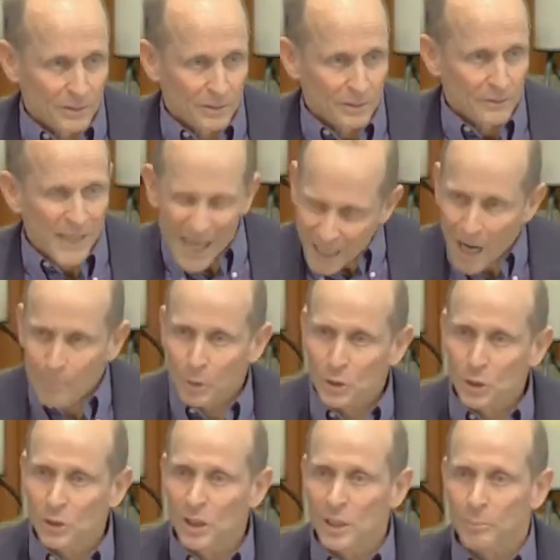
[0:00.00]
that
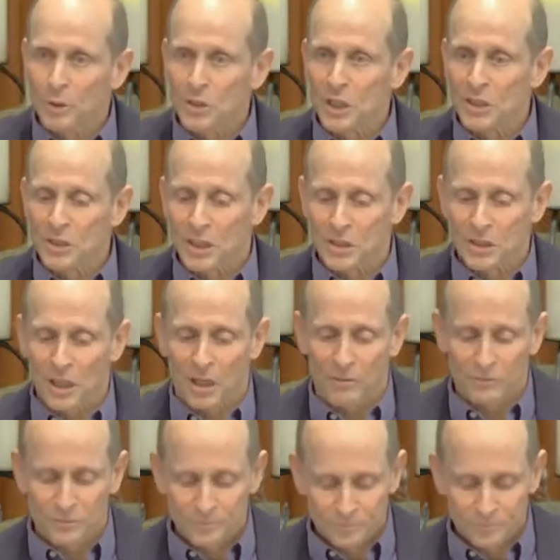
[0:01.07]
opportunity presents itself.